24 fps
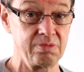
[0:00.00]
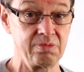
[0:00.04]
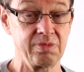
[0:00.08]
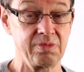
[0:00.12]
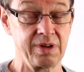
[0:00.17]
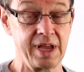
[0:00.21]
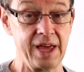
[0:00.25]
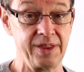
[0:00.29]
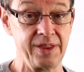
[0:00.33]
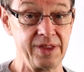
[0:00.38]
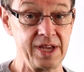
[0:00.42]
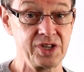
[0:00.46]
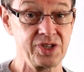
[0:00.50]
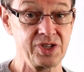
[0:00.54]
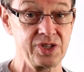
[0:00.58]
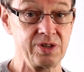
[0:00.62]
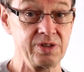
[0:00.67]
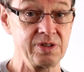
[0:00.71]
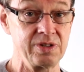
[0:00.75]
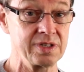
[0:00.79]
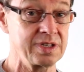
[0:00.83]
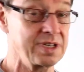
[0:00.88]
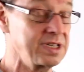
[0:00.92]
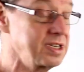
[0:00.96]
get their
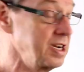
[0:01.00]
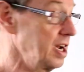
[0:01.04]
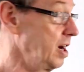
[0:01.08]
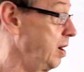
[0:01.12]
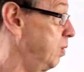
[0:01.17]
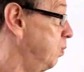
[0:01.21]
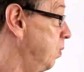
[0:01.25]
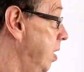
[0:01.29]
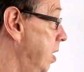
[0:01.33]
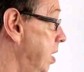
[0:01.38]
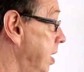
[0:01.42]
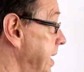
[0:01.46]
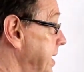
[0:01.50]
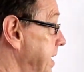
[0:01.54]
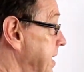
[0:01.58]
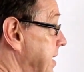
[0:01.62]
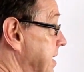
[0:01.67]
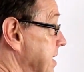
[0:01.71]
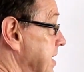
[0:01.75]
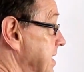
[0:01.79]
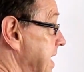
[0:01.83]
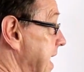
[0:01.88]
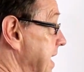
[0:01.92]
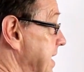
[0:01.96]
students to start wide
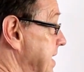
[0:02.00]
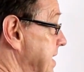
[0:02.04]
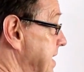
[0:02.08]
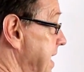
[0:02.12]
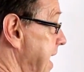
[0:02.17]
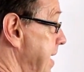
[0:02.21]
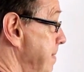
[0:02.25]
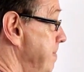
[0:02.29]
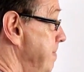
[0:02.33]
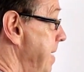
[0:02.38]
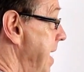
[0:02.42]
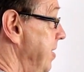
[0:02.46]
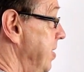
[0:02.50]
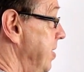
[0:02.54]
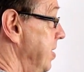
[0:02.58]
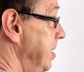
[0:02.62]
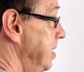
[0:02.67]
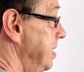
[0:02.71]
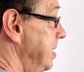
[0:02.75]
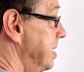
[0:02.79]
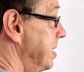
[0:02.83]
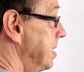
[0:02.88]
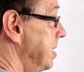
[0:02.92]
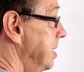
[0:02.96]
because that's their
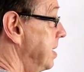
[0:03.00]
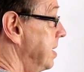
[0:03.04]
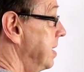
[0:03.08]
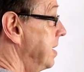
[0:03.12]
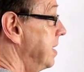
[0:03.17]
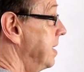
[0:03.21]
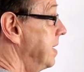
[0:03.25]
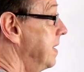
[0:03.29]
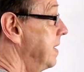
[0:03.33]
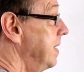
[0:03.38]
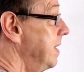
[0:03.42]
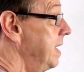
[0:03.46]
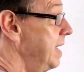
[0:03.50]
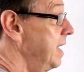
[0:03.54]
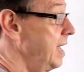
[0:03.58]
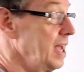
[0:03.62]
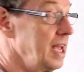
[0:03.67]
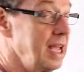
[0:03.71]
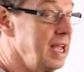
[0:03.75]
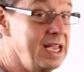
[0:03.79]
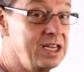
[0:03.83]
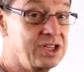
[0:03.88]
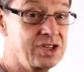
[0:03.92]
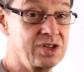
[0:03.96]
method,
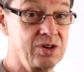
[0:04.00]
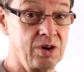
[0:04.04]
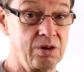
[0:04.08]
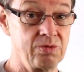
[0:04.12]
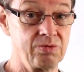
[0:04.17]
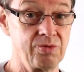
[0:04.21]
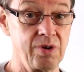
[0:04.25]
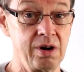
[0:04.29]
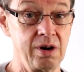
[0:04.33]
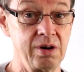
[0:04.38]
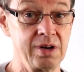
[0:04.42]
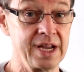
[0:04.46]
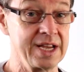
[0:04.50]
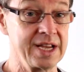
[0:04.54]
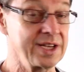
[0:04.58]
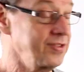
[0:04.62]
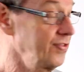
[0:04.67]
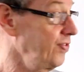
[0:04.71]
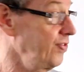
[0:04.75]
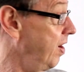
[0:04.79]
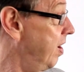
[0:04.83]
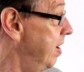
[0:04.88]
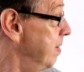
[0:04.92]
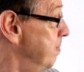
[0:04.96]
it's not wrong, it's
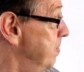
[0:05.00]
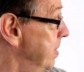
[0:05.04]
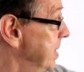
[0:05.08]
fine, but